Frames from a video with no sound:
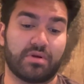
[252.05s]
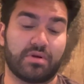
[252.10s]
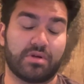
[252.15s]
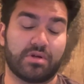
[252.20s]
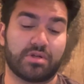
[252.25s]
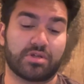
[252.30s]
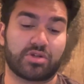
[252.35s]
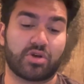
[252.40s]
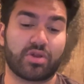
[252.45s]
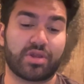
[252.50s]

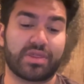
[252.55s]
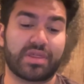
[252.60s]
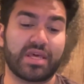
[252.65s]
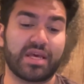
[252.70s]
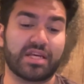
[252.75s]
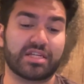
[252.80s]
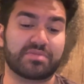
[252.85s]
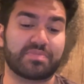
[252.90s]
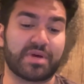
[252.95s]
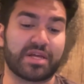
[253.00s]
So the thing
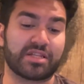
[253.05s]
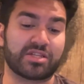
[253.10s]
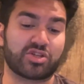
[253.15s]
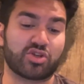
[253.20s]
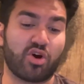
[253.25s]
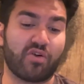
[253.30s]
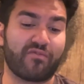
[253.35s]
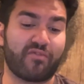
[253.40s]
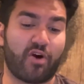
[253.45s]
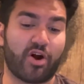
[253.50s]
has been,
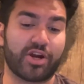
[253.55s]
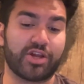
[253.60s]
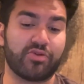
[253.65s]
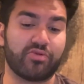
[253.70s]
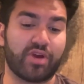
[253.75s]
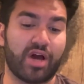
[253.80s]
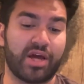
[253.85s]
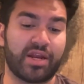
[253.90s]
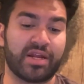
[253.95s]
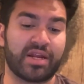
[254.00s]
so far,
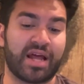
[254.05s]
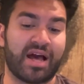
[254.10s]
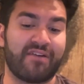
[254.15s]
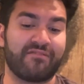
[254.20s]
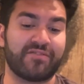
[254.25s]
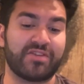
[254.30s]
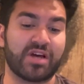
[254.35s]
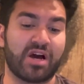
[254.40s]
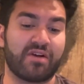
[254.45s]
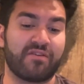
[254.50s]
United
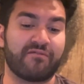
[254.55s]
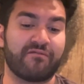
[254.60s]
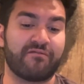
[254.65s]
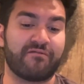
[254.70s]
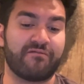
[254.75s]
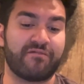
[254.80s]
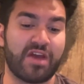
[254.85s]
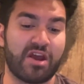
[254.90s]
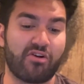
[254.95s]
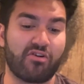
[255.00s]
have done
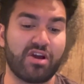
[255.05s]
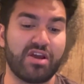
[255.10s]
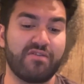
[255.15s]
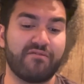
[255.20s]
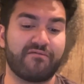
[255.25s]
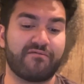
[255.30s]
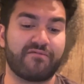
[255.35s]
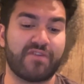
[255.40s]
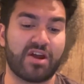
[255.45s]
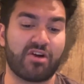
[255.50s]
very,
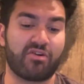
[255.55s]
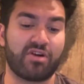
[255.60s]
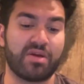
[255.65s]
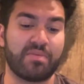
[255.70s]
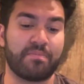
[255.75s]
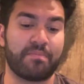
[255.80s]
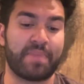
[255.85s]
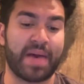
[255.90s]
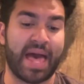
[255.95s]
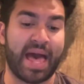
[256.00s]
very
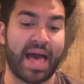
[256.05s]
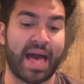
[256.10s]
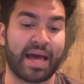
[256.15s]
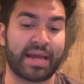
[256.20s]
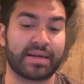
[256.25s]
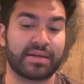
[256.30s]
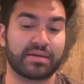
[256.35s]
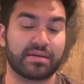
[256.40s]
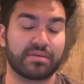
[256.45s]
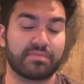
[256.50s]

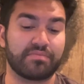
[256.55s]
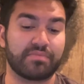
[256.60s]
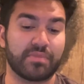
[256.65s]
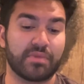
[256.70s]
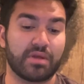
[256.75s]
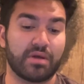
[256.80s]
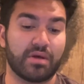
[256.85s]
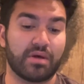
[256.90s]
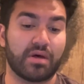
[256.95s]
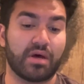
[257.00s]
bad
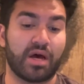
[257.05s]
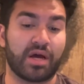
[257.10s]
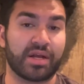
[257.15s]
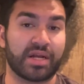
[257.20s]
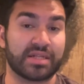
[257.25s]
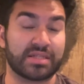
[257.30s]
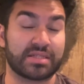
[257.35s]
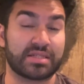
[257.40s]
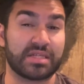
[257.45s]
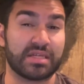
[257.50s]

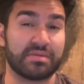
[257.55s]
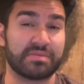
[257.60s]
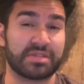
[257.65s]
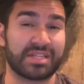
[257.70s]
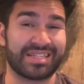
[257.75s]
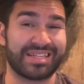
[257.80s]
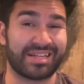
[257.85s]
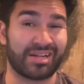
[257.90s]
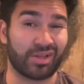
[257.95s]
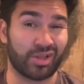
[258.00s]
against teams
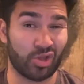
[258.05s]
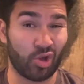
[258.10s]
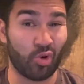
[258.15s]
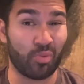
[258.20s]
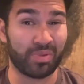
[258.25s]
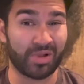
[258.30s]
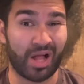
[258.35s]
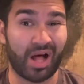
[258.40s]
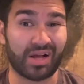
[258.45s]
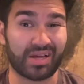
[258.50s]
that did a low
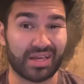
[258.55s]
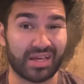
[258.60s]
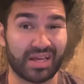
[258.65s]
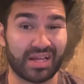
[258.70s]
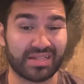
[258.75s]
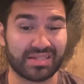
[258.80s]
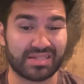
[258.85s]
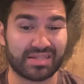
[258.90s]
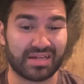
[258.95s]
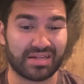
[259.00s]
block
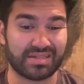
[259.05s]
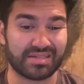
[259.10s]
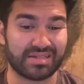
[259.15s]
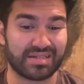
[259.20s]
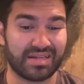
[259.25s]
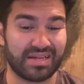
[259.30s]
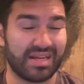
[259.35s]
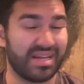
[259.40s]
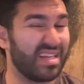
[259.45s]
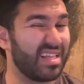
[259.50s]
against us.
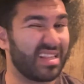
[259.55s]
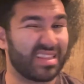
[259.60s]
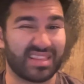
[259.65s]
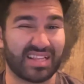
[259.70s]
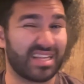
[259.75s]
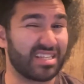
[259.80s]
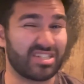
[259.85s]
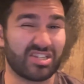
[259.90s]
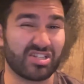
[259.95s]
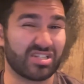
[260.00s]

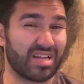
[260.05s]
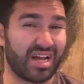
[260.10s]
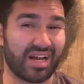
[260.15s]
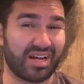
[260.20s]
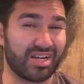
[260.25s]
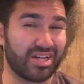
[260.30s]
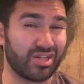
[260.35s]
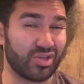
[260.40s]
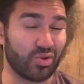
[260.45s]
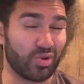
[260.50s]
Leicester's not
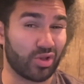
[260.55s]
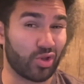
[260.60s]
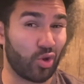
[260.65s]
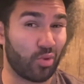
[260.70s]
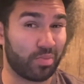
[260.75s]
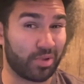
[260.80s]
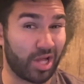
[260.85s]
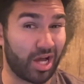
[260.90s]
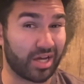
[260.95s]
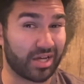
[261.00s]
going to do a low
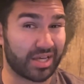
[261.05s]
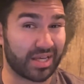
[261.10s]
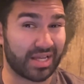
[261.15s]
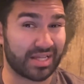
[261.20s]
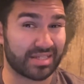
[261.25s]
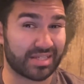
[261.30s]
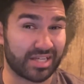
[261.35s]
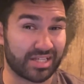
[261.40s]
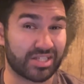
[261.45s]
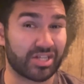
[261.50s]
block
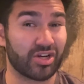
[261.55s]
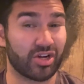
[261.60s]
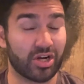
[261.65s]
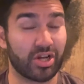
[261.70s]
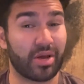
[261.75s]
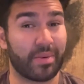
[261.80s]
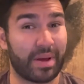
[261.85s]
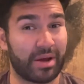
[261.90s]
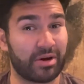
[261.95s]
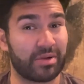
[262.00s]
against us. They're going to
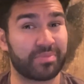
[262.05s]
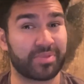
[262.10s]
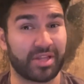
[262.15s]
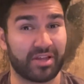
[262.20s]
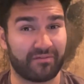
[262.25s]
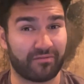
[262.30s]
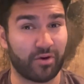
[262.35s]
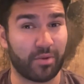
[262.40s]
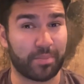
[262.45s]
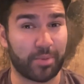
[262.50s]
come out and play
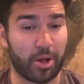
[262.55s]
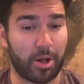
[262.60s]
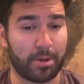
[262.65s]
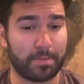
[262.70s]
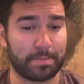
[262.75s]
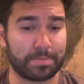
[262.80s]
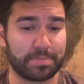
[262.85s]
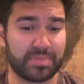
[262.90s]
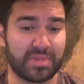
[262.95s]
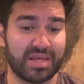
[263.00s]
football.
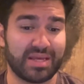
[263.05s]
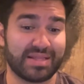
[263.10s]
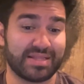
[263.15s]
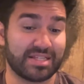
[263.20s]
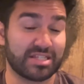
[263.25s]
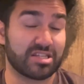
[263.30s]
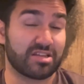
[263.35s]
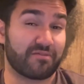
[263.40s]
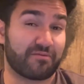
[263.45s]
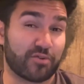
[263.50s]
This
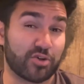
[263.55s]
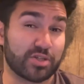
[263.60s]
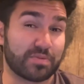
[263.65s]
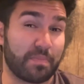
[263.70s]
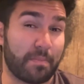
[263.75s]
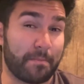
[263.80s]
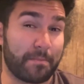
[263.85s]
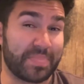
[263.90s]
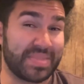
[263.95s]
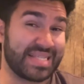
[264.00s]
is the first
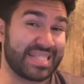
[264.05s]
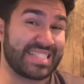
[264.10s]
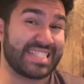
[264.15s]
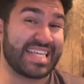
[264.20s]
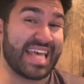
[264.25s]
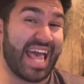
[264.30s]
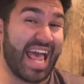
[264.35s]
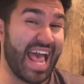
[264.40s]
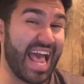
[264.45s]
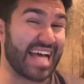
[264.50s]

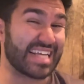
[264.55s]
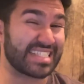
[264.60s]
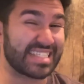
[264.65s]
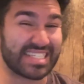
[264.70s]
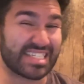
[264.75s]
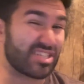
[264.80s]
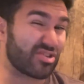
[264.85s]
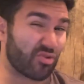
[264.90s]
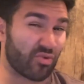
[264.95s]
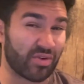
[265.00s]

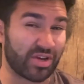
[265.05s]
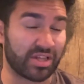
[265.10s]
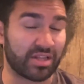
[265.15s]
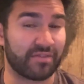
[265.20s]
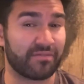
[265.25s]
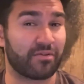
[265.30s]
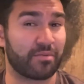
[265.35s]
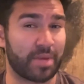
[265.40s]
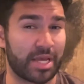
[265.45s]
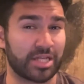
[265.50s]
test, really,
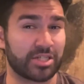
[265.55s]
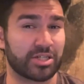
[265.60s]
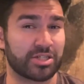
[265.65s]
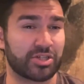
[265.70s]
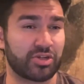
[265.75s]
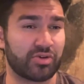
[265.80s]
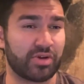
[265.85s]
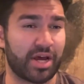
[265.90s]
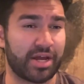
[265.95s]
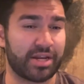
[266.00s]
for Manchester
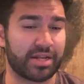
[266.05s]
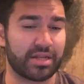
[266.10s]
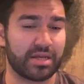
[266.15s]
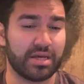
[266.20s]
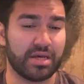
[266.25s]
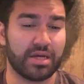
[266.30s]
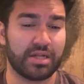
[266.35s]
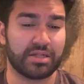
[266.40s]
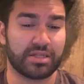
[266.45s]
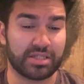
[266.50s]
United
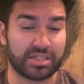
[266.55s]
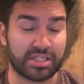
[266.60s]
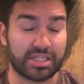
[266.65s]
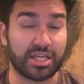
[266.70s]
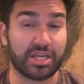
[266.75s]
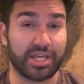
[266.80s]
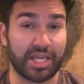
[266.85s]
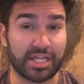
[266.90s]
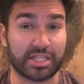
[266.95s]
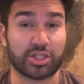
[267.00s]
to see
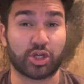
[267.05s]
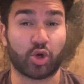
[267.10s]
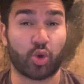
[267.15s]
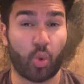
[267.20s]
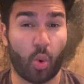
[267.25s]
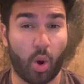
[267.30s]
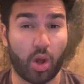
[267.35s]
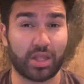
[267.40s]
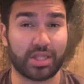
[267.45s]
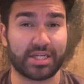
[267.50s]
against a
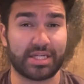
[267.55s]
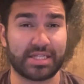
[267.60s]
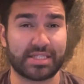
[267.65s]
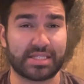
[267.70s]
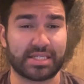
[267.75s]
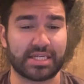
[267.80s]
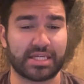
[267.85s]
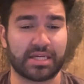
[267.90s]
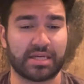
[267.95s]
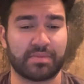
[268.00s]
quality
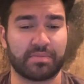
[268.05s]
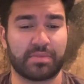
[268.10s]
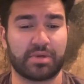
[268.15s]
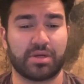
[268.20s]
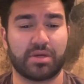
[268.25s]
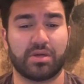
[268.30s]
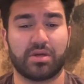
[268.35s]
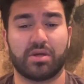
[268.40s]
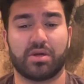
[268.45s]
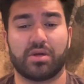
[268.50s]
team
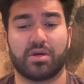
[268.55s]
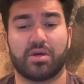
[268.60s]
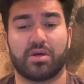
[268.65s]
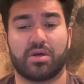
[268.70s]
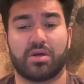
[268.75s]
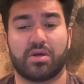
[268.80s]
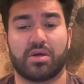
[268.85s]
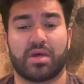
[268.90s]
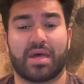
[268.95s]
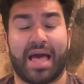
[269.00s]

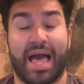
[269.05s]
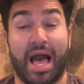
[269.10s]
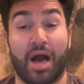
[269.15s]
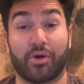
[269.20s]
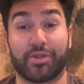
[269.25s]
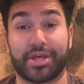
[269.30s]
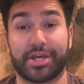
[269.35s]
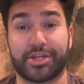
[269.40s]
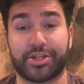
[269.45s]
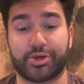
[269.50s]
how
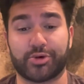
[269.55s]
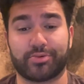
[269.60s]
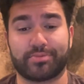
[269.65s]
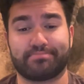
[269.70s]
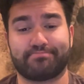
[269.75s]
they do.